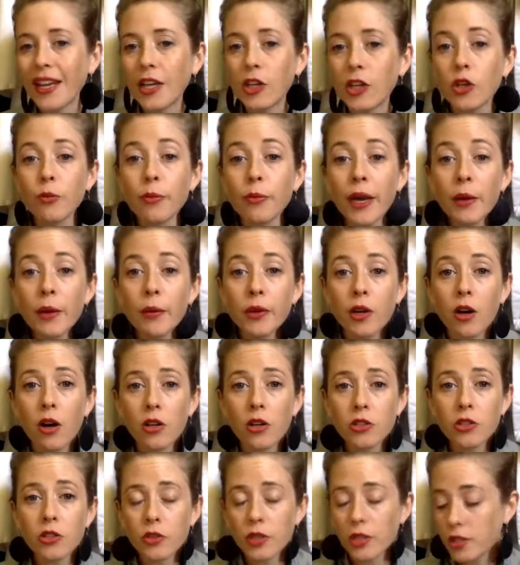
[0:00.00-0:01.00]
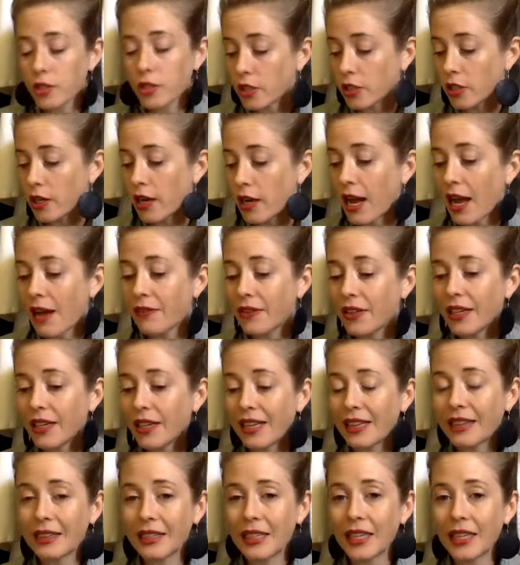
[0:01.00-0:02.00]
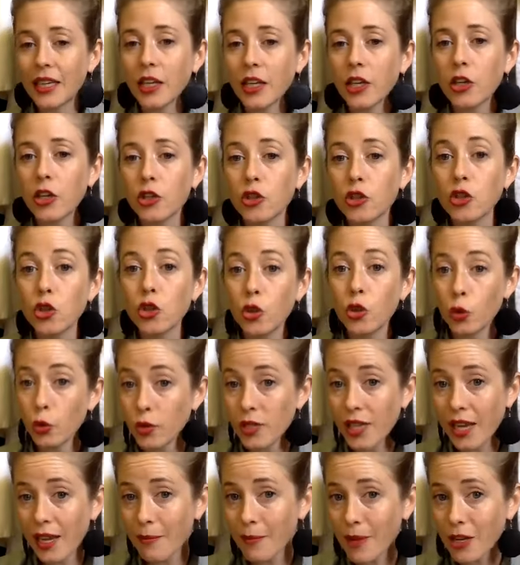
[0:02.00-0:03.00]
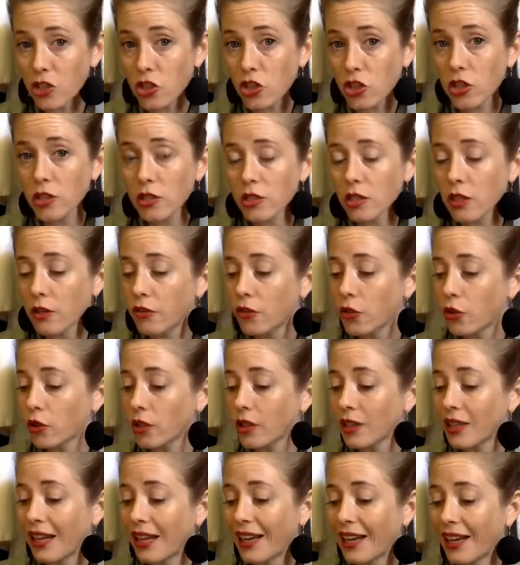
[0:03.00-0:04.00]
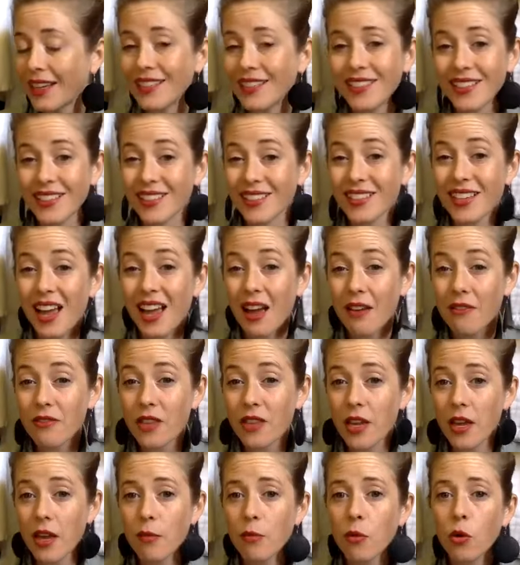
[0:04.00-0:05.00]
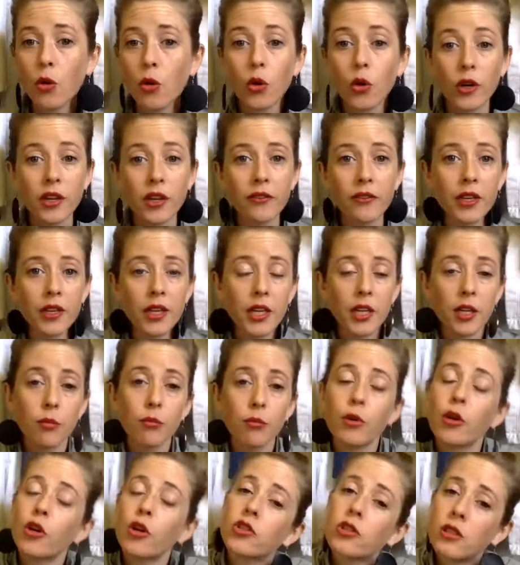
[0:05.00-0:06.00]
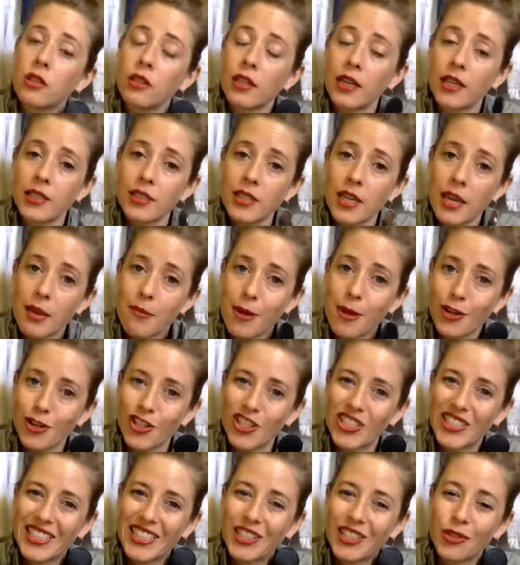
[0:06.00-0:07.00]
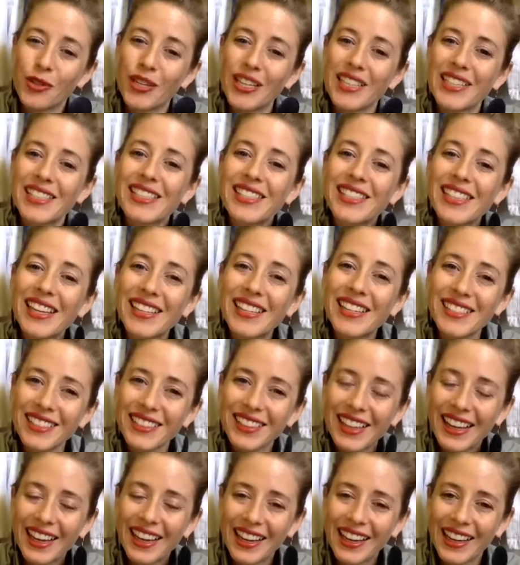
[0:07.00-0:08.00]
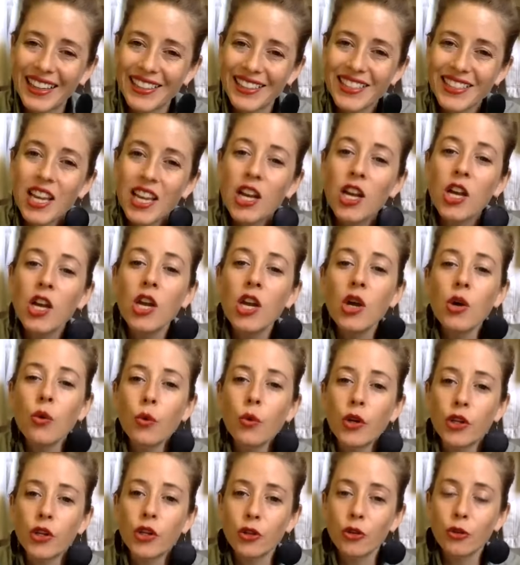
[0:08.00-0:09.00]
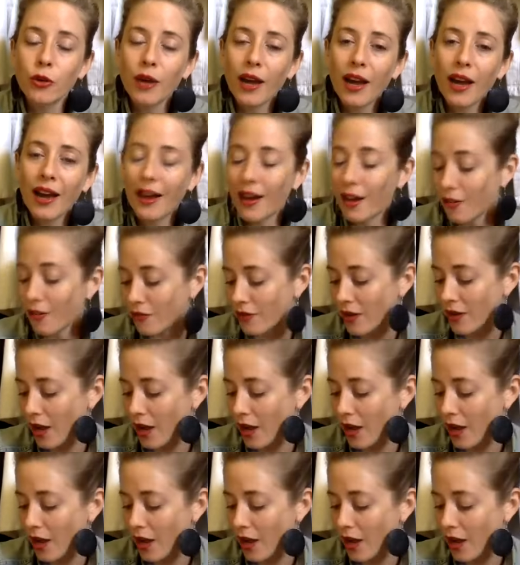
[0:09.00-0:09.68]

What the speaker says: And you might want to also consider having a link to tape measures if your client doesn't have them, or even getting personalized tape measures that you can send to clients when you have